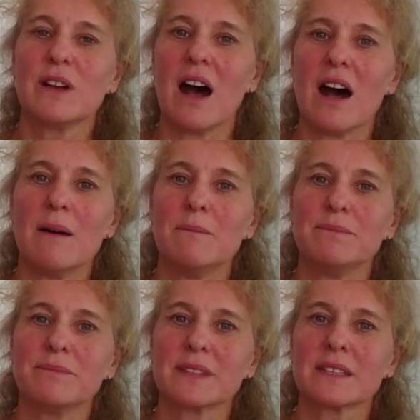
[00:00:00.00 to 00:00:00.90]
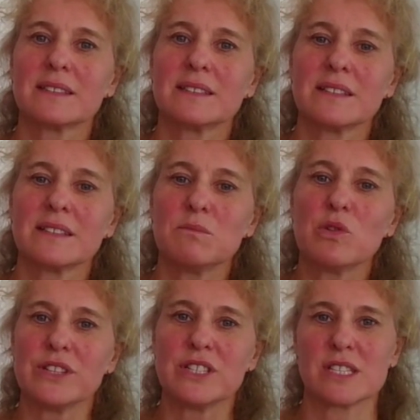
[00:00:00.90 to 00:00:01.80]

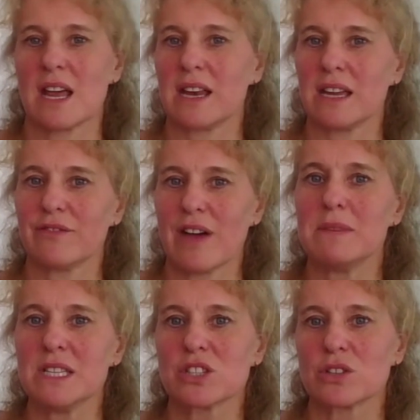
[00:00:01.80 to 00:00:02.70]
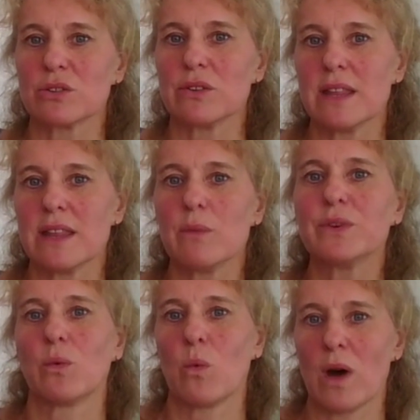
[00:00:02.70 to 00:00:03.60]
more than just telling a family story, that there
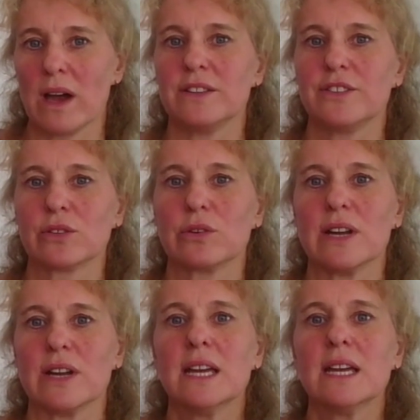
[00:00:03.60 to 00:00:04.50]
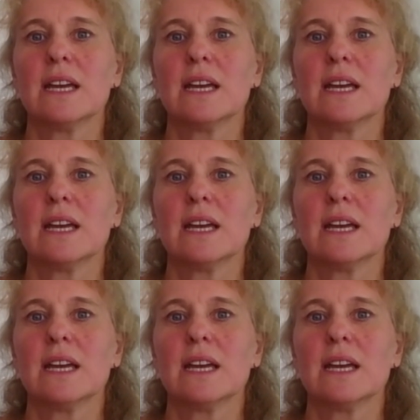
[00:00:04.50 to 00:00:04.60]
was a wider story,